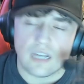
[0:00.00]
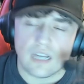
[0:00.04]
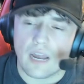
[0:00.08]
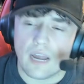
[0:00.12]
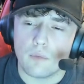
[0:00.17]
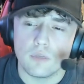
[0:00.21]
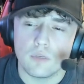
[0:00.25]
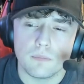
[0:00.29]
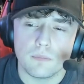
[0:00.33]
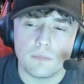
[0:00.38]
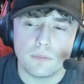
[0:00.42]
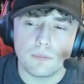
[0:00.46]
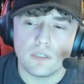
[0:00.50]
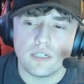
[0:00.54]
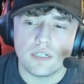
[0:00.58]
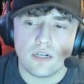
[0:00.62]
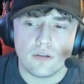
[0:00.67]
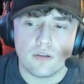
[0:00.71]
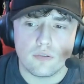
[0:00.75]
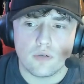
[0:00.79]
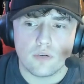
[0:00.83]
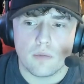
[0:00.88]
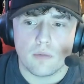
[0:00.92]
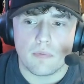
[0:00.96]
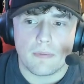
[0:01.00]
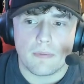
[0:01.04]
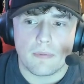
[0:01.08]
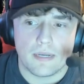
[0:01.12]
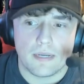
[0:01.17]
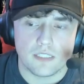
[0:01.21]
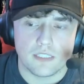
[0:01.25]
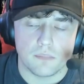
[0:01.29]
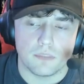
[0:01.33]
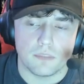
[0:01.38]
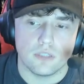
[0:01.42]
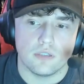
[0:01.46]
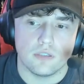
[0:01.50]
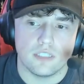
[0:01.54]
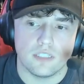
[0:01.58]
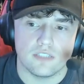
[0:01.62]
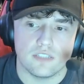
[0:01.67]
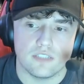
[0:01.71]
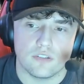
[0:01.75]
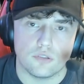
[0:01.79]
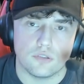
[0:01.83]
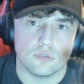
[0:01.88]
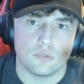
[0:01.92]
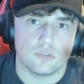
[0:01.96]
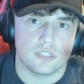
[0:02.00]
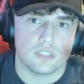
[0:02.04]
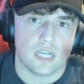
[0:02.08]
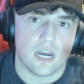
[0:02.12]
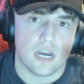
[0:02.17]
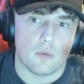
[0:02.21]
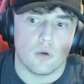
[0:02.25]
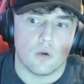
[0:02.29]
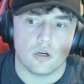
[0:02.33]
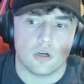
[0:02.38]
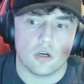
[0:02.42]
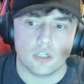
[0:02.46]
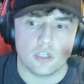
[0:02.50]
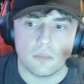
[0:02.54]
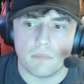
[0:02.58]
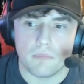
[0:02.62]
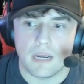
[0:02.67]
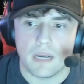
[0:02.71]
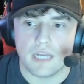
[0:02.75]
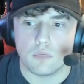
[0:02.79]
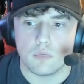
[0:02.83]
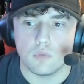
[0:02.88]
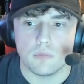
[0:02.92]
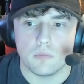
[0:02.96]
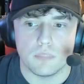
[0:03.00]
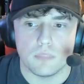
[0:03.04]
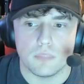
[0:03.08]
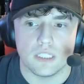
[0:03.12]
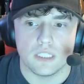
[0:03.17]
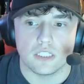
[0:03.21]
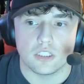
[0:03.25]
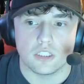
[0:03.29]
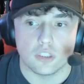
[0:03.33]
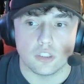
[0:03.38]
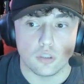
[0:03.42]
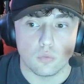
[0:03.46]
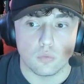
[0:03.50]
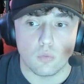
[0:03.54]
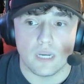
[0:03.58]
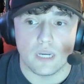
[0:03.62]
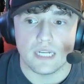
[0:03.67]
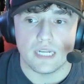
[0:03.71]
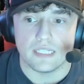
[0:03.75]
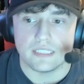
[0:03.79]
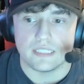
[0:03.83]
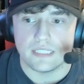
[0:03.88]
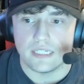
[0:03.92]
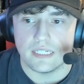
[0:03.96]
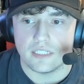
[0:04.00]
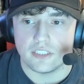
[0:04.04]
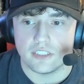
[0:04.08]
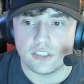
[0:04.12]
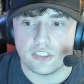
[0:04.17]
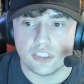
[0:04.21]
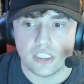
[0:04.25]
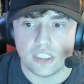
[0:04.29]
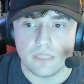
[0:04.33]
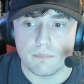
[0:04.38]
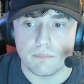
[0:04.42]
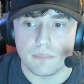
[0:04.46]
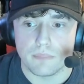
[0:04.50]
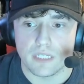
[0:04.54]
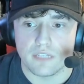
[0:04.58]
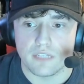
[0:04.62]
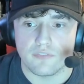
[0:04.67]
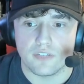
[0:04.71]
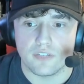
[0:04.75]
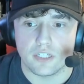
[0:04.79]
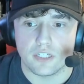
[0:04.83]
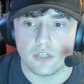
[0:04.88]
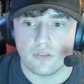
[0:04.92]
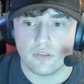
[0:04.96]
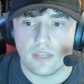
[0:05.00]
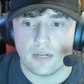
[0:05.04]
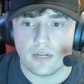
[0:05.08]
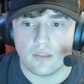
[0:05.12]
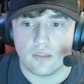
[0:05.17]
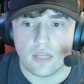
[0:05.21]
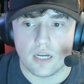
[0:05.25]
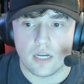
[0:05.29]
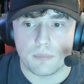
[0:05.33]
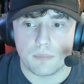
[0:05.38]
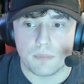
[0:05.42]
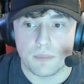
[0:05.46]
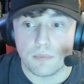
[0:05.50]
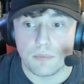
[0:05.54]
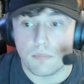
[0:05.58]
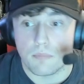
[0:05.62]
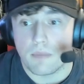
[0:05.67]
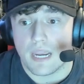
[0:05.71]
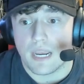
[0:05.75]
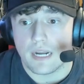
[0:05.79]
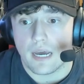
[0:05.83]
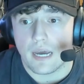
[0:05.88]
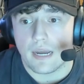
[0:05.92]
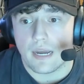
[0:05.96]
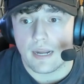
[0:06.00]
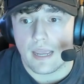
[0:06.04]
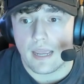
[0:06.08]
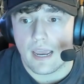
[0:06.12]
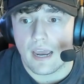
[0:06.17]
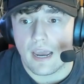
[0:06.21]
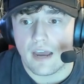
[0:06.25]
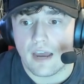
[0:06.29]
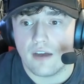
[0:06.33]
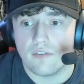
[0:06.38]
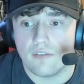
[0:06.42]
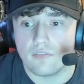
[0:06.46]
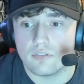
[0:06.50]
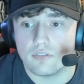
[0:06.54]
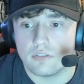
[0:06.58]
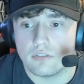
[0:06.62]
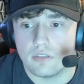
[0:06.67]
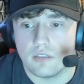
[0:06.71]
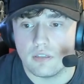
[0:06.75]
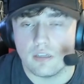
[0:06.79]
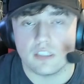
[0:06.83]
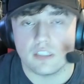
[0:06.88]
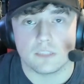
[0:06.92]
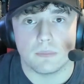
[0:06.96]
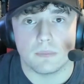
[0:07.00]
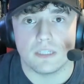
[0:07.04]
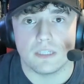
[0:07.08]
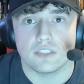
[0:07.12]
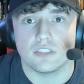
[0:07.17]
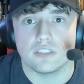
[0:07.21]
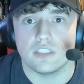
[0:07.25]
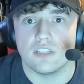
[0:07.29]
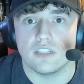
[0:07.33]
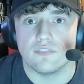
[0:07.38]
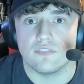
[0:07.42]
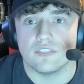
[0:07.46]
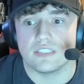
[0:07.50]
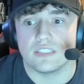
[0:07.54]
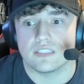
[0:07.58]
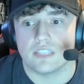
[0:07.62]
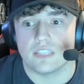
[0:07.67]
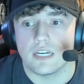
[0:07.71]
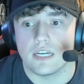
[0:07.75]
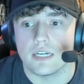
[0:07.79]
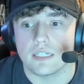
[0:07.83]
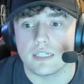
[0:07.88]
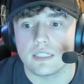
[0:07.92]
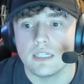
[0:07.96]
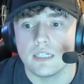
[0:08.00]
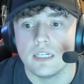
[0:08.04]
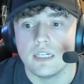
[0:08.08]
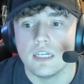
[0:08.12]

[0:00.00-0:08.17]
I wouldn't put it out of the realm of possibilities. A Luke Skywalker mech would be a good way to get a cheap minifigure that a lot of people may not have, especially if it's like